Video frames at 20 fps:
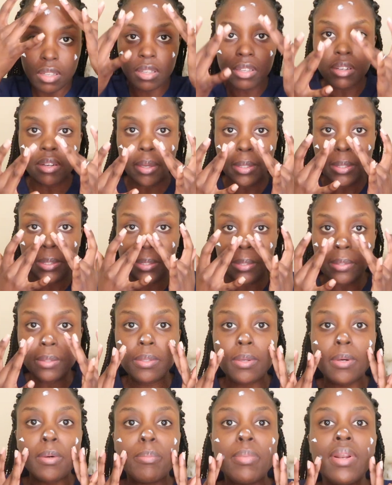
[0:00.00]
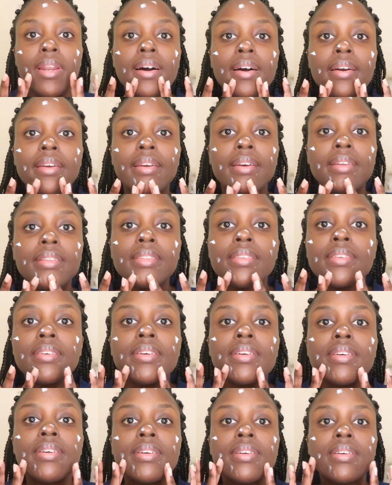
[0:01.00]
and I just apply it
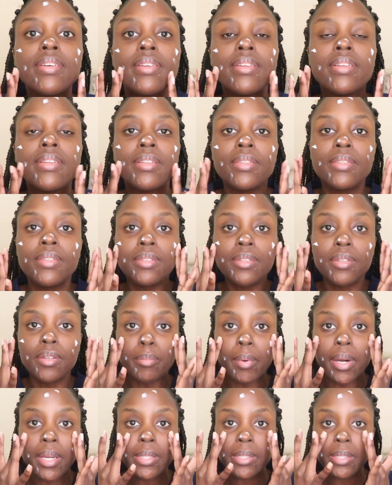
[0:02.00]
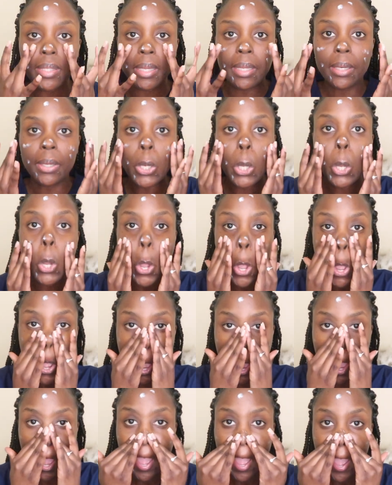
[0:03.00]
to my skin
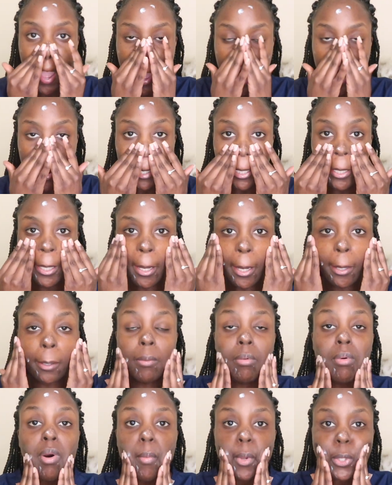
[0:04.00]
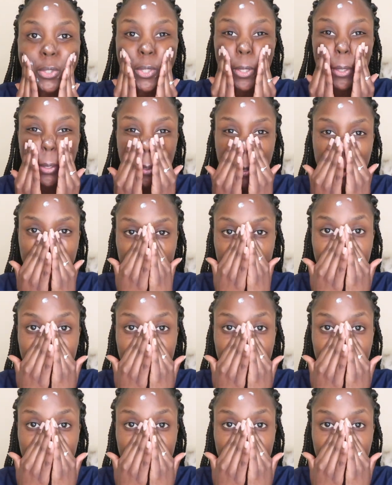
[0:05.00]
and then I rub it in.